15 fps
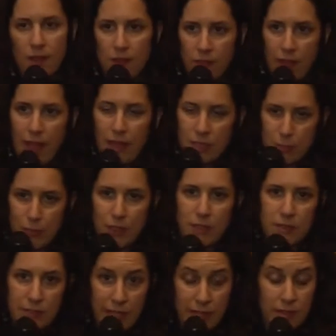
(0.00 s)
has been a
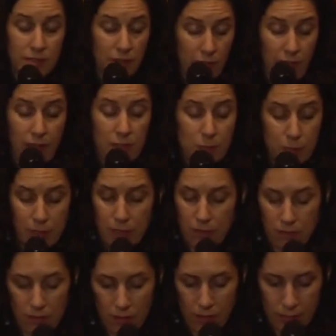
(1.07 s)
sense, and there has
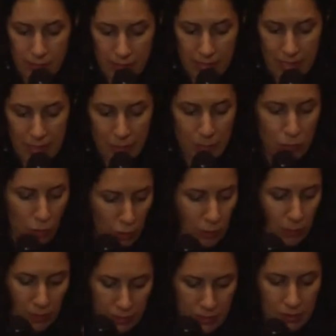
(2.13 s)
been, this has been
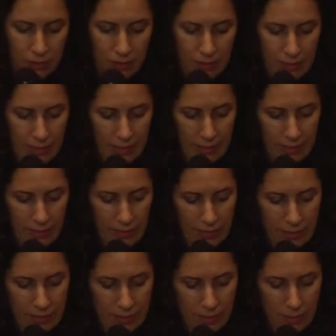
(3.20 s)
documented clearly,
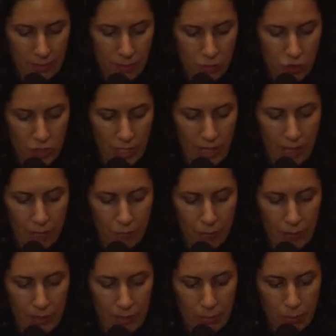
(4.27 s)
that Shia have
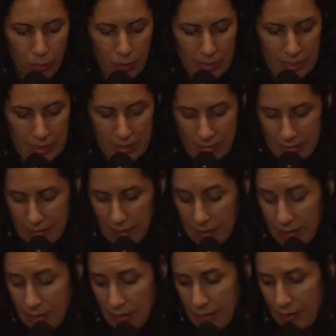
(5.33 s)
been politically
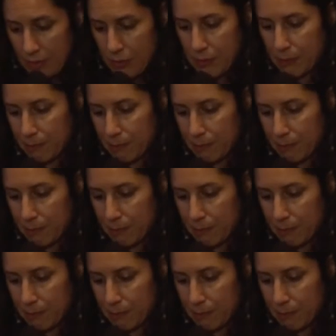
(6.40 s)
sidelined.